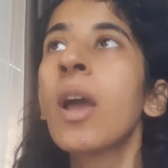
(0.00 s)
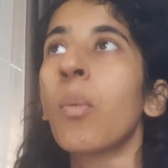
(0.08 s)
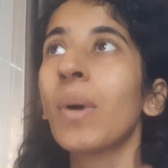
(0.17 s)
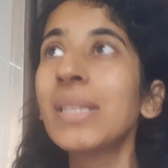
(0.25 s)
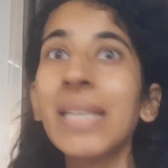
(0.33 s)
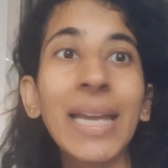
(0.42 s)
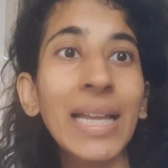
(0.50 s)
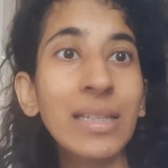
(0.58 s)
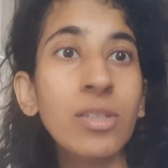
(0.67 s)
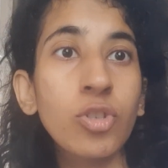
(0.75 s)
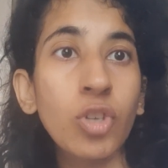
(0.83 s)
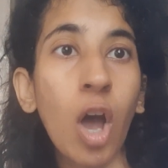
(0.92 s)
Once I get
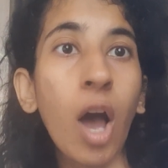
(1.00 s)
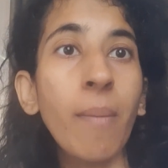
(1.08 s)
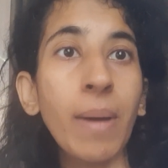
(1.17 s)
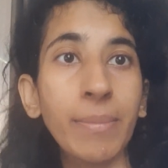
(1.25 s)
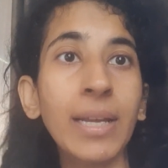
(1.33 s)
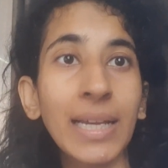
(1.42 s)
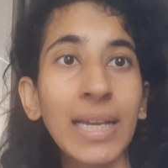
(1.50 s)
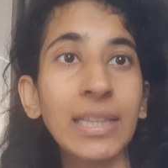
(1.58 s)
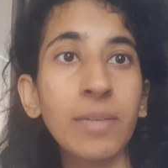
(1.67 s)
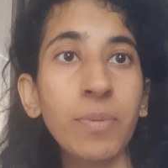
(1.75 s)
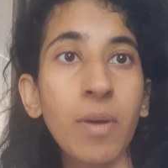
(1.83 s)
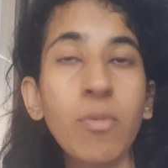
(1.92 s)
this job, I'm going to get
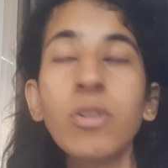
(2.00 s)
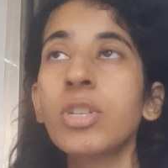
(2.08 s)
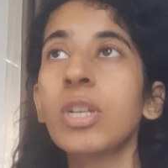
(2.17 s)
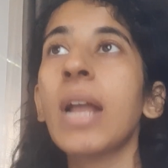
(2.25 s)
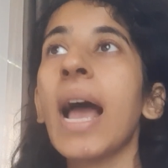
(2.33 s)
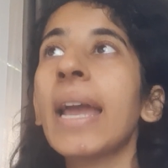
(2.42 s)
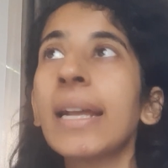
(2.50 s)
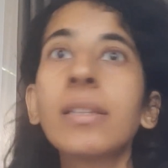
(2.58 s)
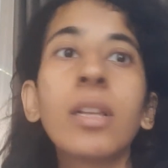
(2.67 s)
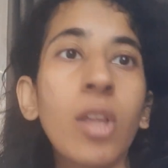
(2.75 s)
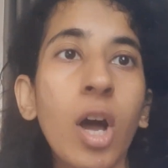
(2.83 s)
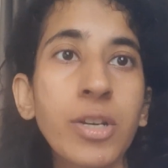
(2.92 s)
the promotion. I hit
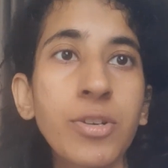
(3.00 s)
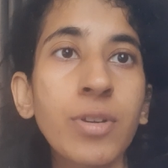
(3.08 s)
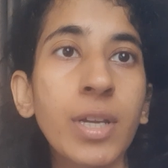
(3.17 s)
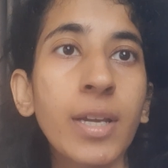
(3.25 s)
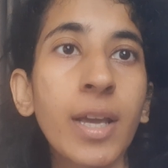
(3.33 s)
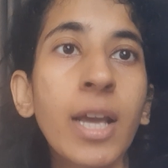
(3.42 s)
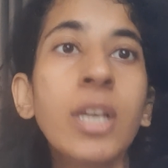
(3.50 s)
the lottery.